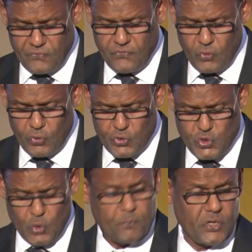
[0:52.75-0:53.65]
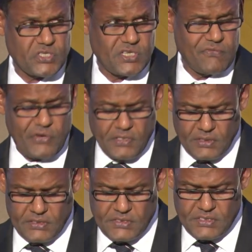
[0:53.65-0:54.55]
portfolio showed positive
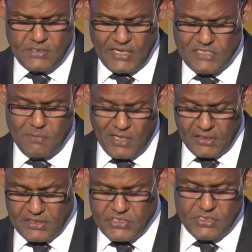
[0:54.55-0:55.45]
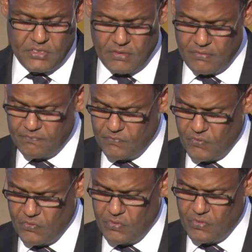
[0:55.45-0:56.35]
returns as markets
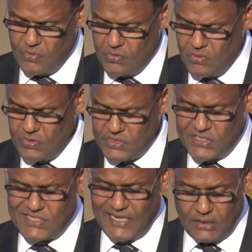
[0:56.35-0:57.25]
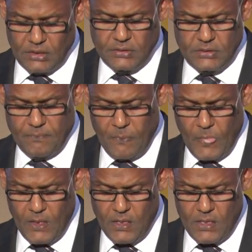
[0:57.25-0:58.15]
settled
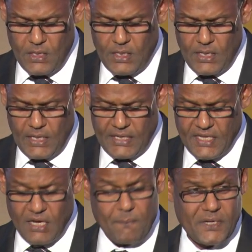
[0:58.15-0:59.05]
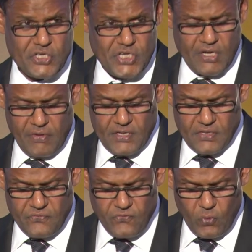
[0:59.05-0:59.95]
and the company
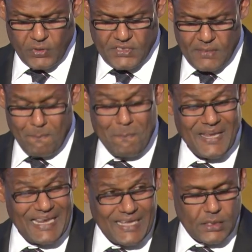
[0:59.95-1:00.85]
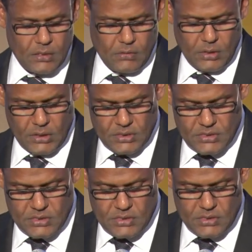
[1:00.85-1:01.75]
generated $40 million
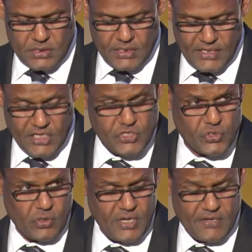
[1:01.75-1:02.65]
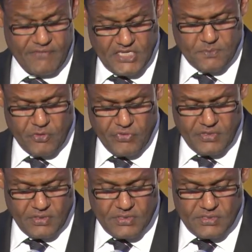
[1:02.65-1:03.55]
in investment
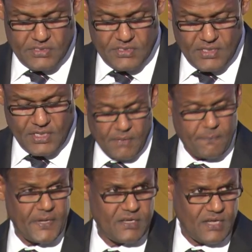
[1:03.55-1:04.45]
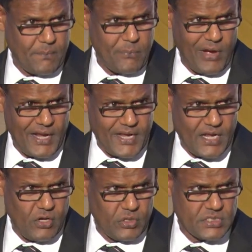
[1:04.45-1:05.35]
returns compared to a prior
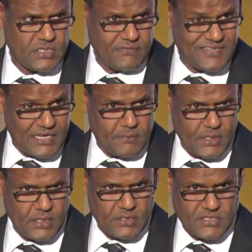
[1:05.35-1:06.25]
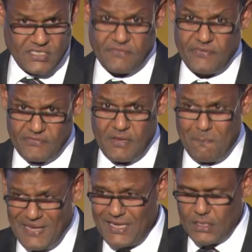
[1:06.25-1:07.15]
year loss of $10 million. as a $50
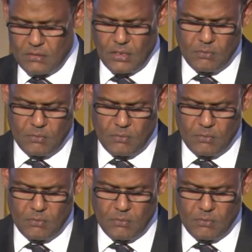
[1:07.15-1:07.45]
million